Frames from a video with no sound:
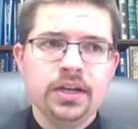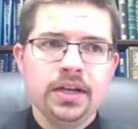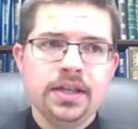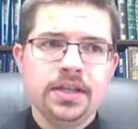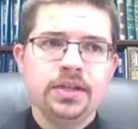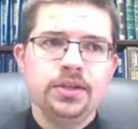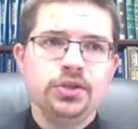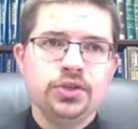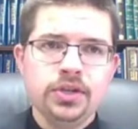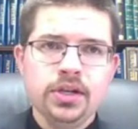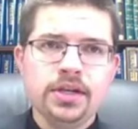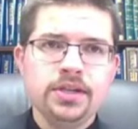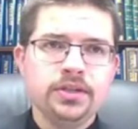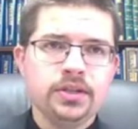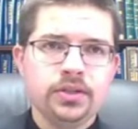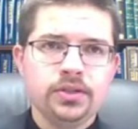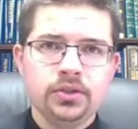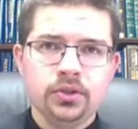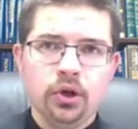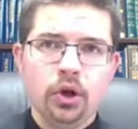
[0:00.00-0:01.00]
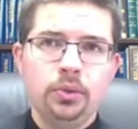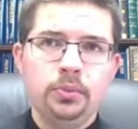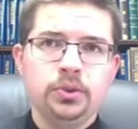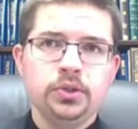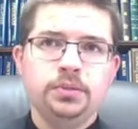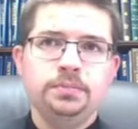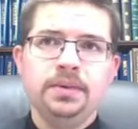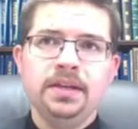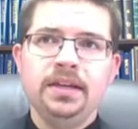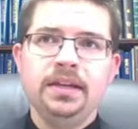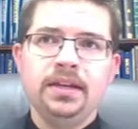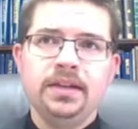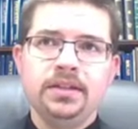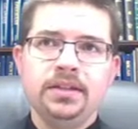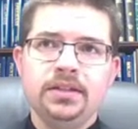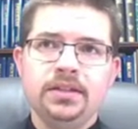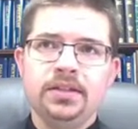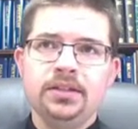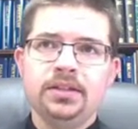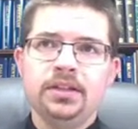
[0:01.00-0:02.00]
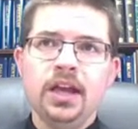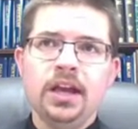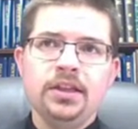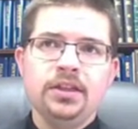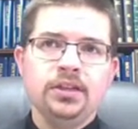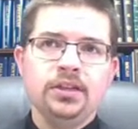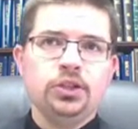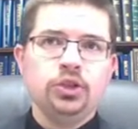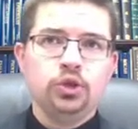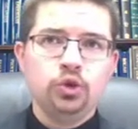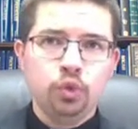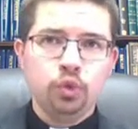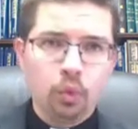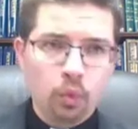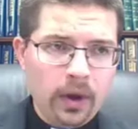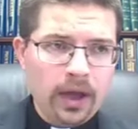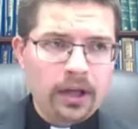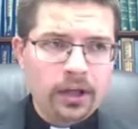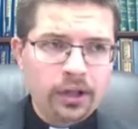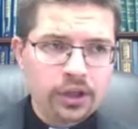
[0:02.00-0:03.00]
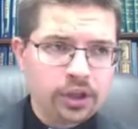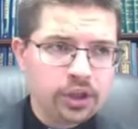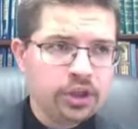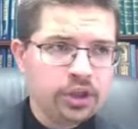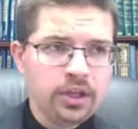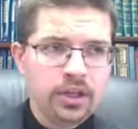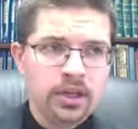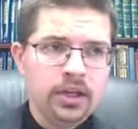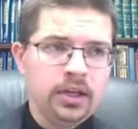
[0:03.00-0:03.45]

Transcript: and then Jesus almost begins this 12th